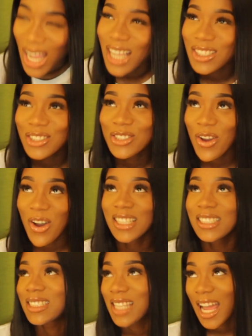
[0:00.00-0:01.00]
I just don't
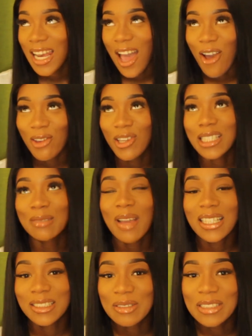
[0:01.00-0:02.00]
understand how you
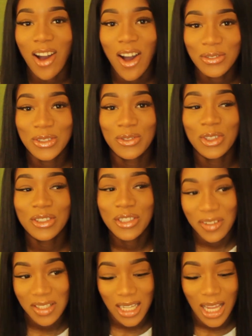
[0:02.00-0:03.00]
expect to be cuffed if you're
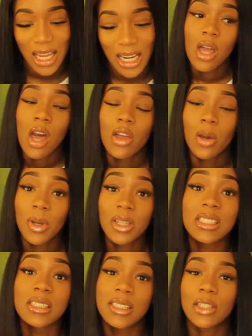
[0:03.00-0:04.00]
doing that. Like, you're
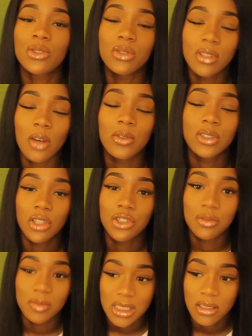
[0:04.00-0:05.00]
posting sexual stuff on
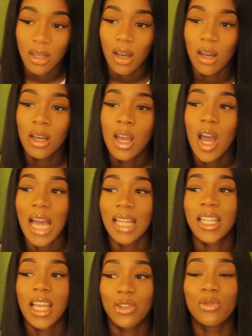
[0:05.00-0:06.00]
social media
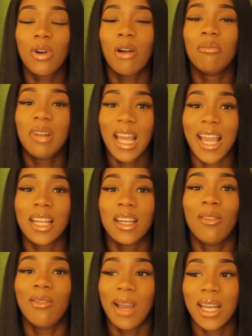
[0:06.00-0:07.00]
and then you complain
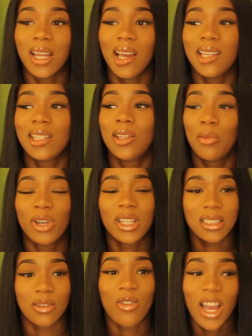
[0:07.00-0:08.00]
when the boy
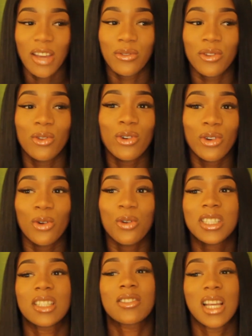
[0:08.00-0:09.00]
doesn't like you or you're
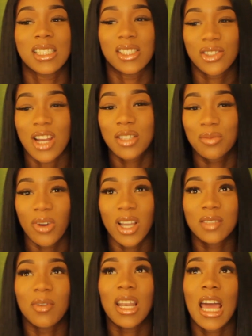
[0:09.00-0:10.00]
always attracting trash
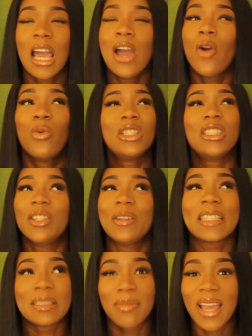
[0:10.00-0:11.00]
boys. But like, what do you
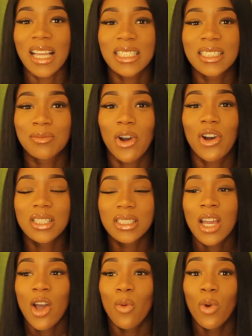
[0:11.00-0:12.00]
expect?
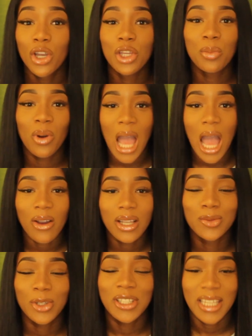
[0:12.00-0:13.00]
Because what you put out
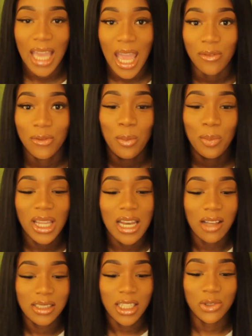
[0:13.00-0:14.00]
is what you get. If you're putting
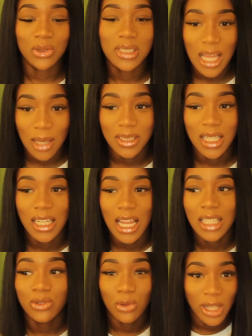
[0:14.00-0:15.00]
out sexual snaps, then
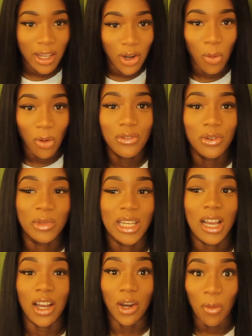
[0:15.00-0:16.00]
that's what they're gonna want from you.
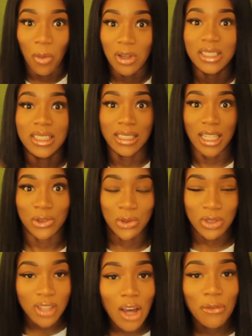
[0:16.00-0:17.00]
They're gonna want
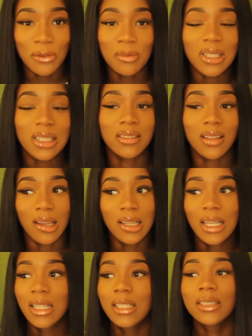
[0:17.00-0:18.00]
sexual stuff from you. So
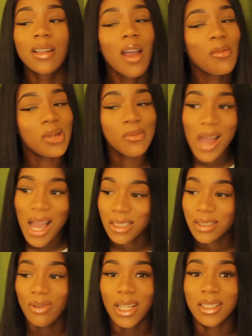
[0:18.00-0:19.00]
don't be
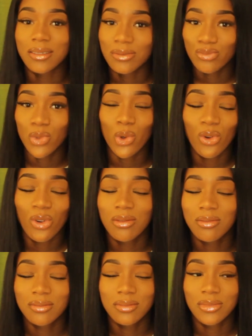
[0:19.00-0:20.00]
mad when you're
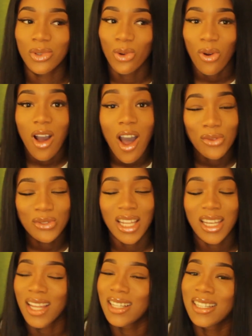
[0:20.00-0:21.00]
not you're not cuffed
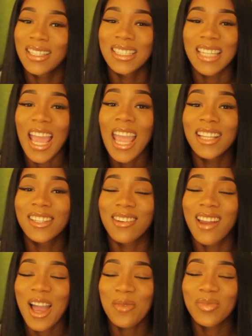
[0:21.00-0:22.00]
at the end of the day. Do
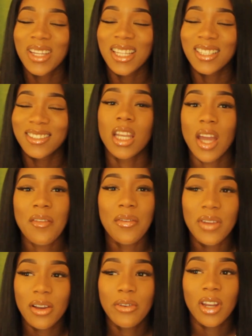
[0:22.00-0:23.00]
you know what I mean? Another
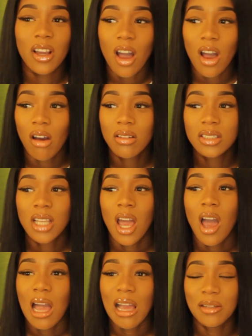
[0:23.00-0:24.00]
thing for the girls,
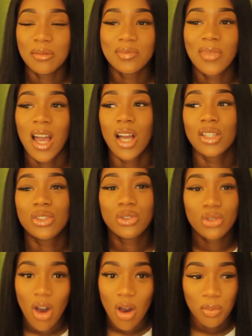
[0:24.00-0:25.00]
um,
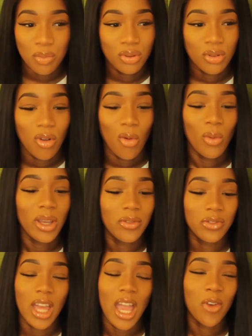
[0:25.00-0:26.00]
stop
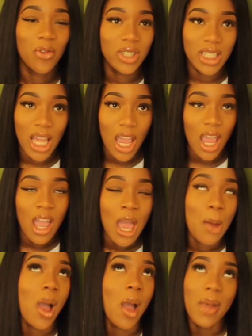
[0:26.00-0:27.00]
with the everyday,
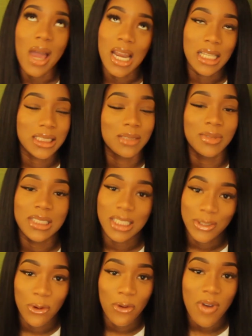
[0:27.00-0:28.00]
my man has to be
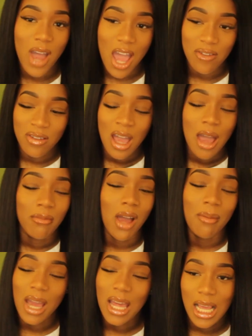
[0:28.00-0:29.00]
six foot five,
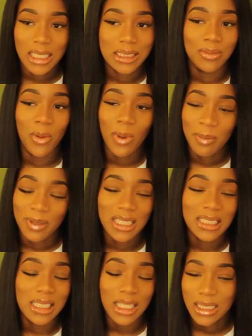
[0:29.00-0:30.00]
my man has to be whipping
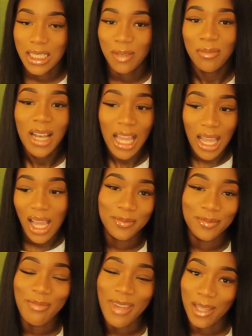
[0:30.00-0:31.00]
a 16 player,
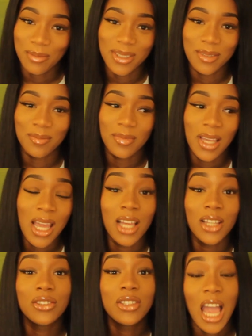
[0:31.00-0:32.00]
babes.
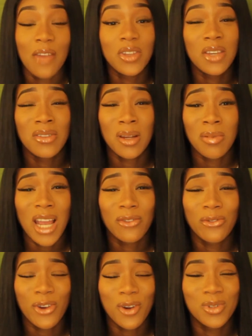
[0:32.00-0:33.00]
Have you even
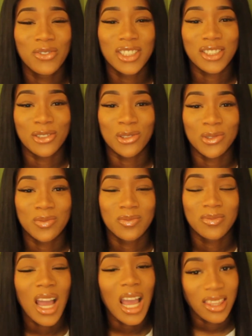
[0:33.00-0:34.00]
applied for your provisional?
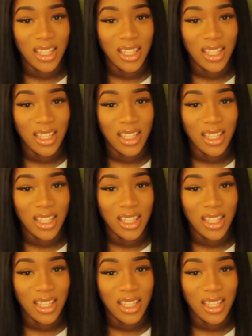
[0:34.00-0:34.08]
I